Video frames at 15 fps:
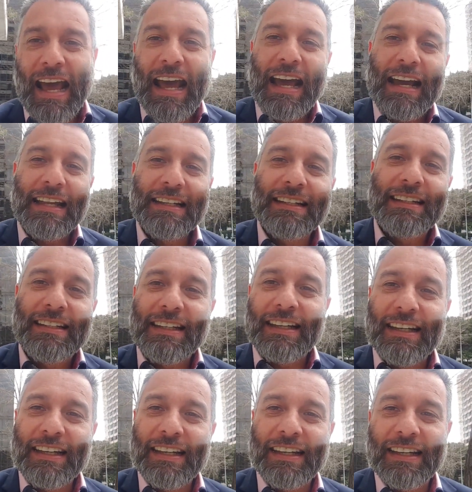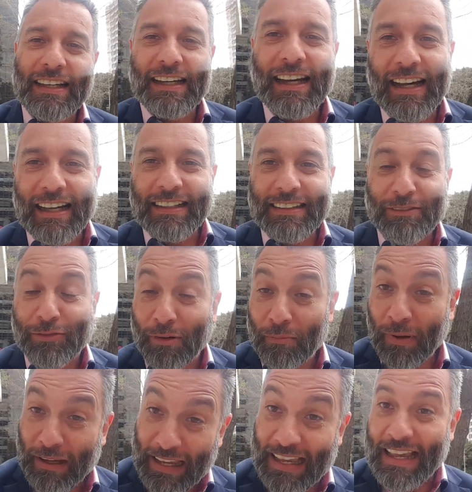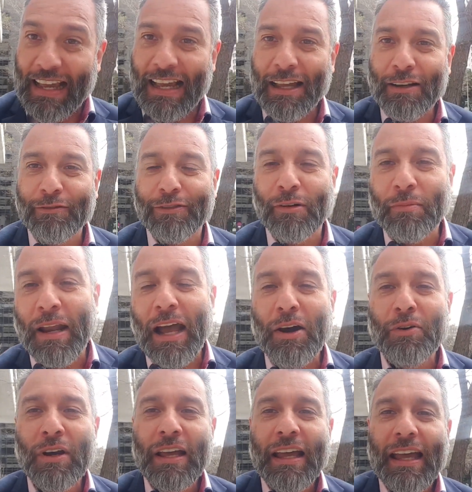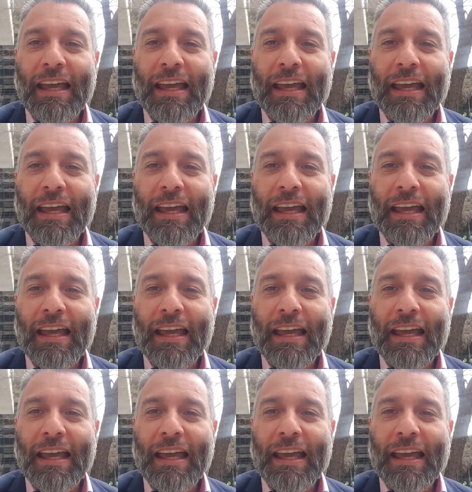And uh, and from here and from now